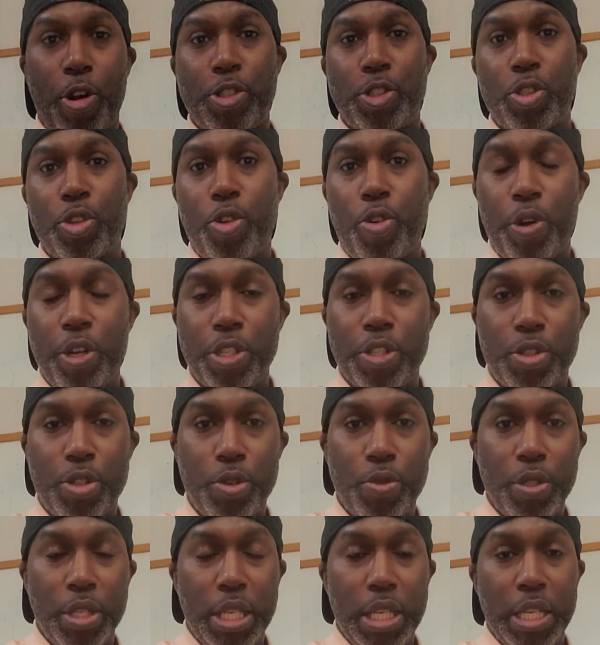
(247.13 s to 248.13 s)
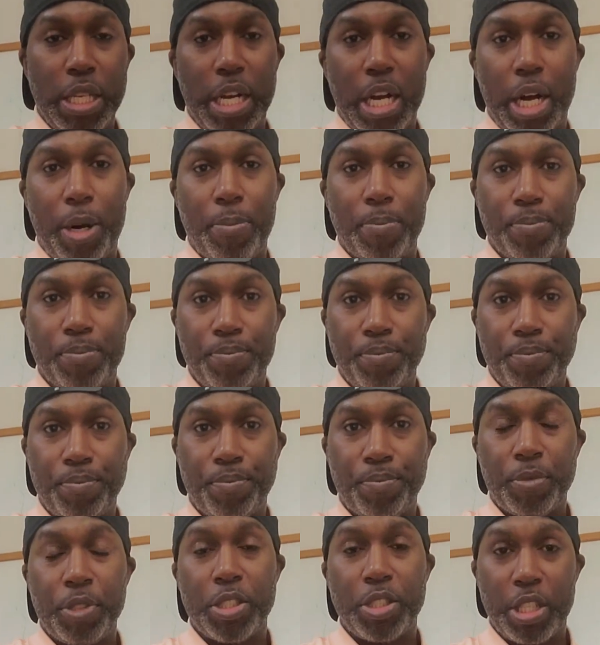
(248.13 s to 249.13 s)
also going to need
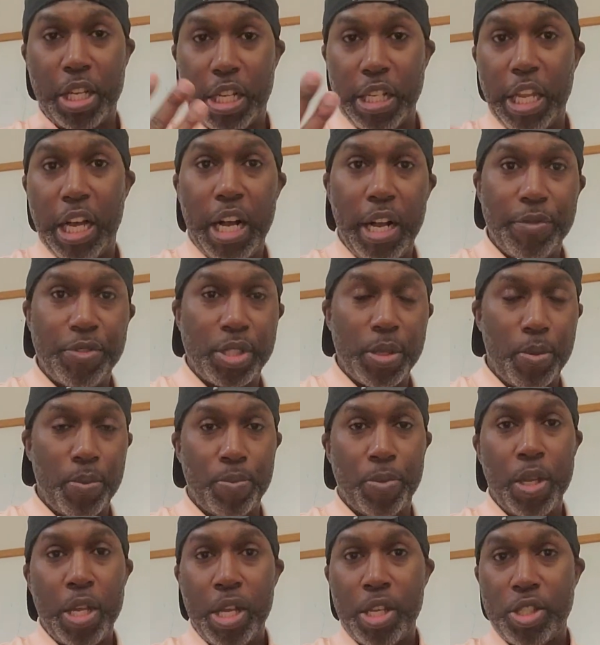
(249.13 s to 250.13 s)
the gloves, some